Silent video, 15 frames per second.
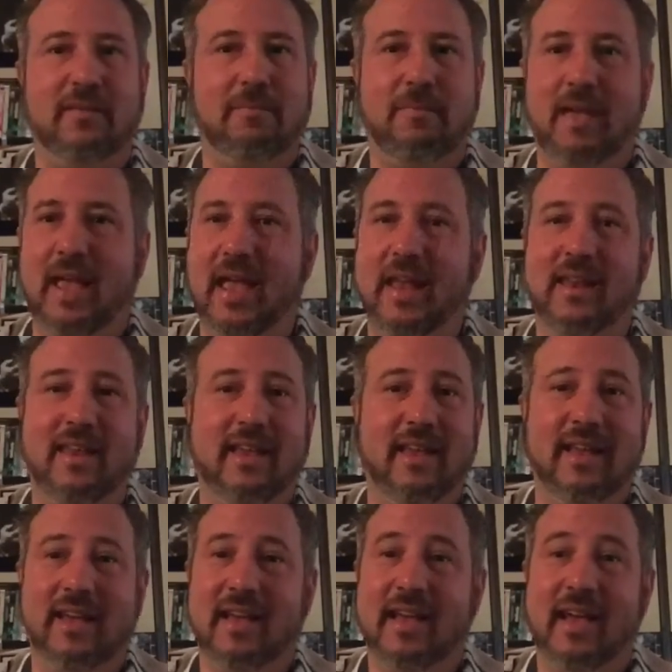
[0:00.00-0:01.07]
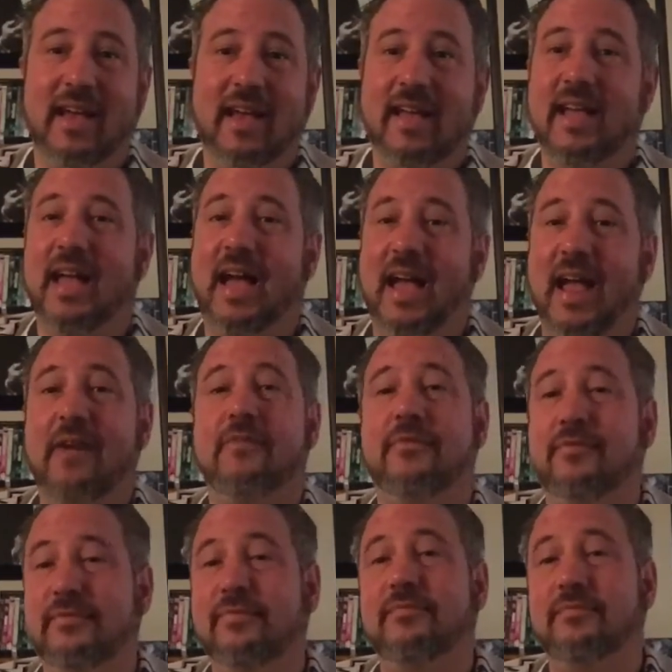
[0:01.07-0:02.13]
man, I have
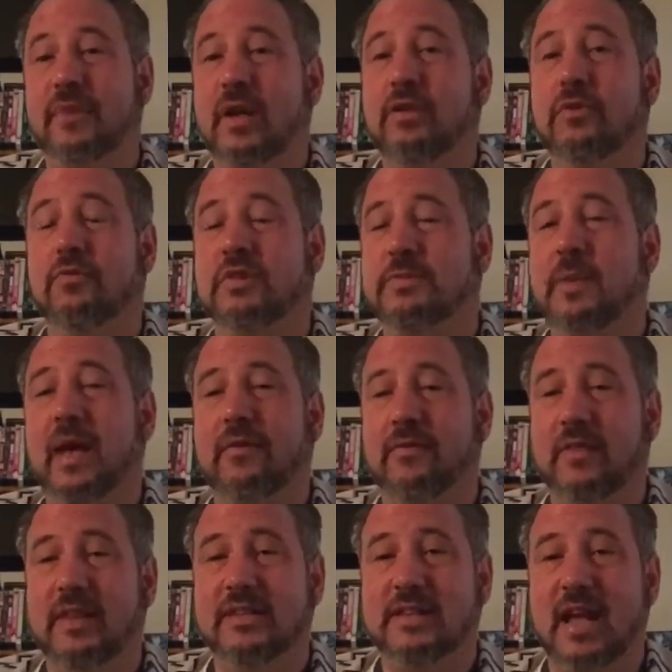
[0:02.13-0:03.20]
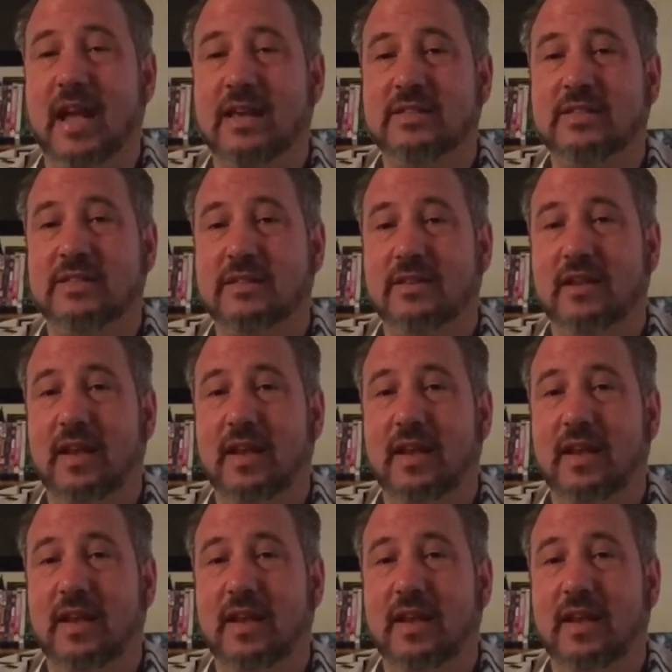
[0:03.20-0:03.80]
a new respect for these guys.